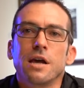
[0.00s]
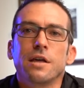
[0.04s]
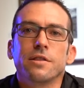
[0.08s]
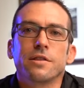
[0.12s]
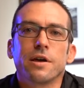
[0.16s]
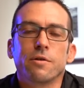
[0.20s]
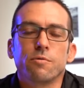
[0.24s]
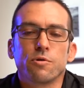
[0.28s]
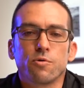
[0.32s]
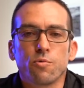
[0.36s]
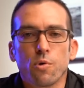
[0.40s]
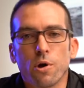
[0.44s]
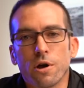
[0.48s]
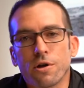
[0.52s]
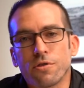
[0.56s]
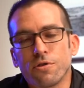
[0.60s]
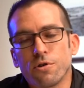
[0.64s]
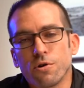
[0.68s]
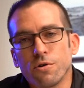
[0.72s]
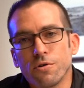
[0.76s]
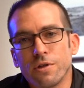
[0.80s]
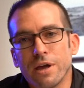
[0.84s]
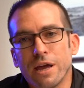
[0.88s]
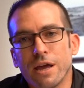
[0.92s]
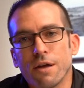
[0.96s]
they would work
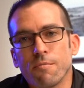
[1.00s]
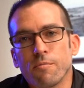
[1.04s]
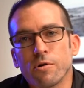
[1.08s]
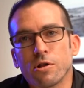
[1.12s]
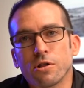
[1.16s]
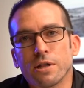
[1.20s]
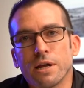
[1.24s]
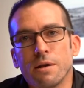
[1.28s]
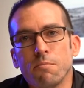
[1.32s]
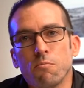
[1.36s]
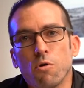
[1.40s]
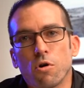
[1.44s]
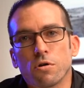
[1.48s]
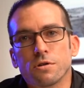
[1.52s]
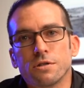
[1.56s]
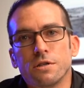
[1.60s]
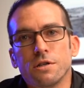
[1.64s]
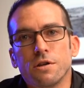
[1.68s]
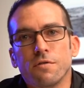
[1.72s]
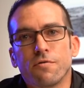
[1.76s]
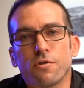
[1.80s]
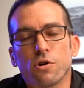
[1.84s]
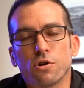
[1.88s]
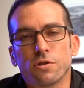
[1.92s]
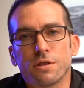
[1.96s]
through their email inbox and
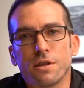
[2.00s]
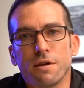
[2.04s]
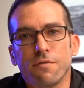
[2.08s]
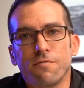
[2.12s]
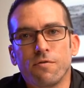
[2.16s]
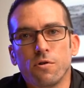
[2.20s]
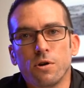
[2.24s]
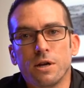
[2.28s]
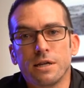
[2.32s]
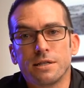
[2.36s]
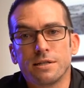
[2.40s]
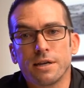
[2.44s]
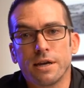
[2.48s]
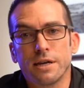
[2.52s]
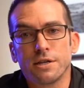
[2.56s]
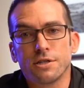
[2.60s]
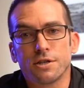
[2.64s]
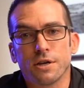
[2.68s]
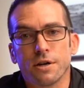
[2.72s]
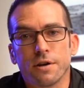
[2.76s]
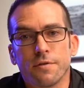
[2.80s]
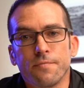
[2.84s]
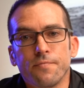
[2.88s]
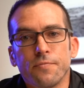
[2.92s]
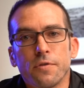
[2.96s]
you've got their full
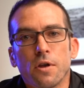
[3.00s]
attention.